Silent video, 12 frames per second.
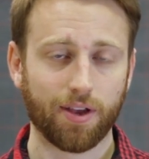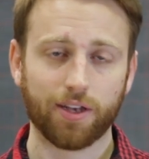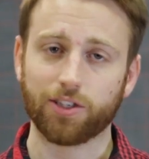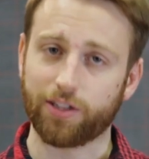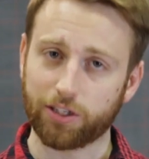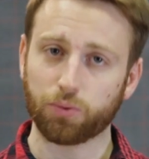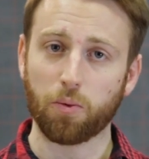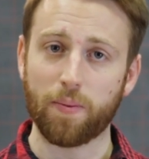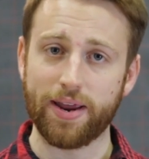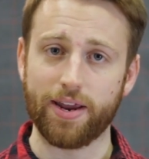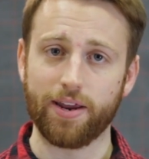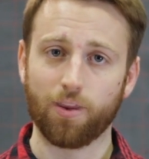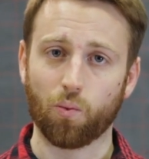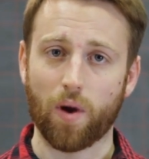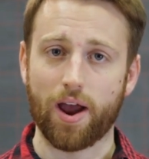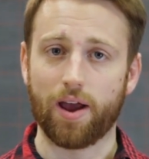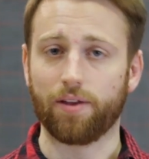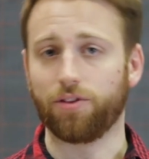So this will be
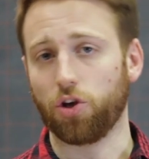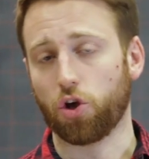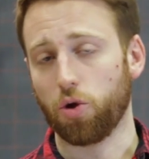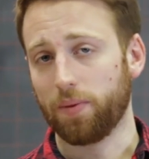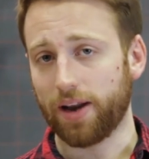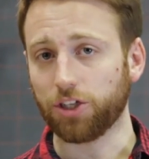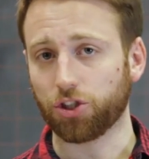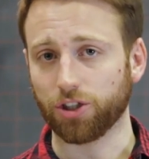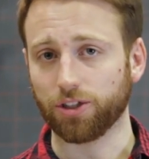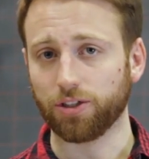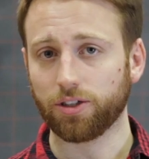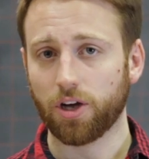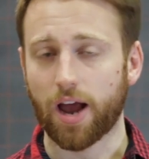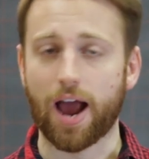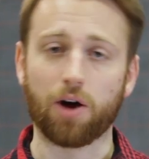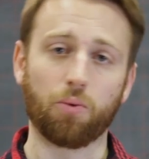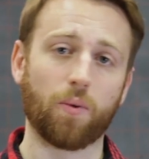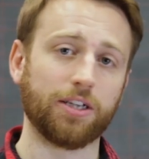where the accumulation
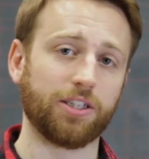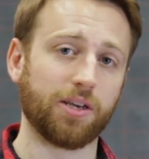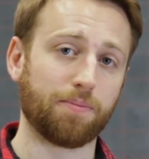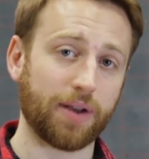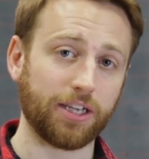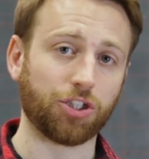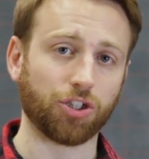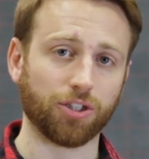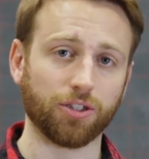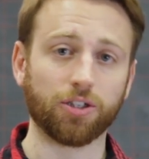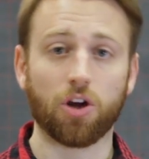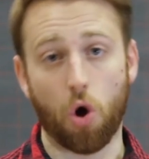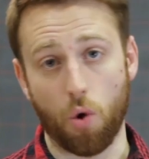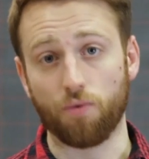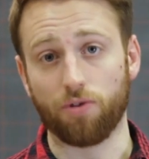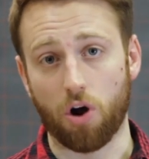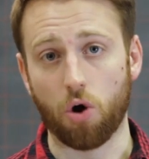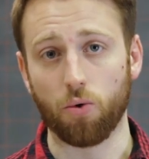outweighs the ablation
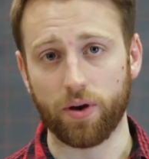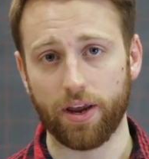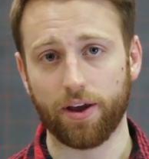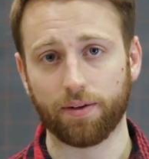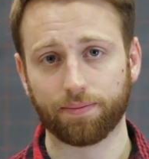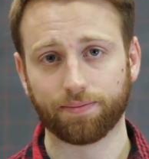over a whole year.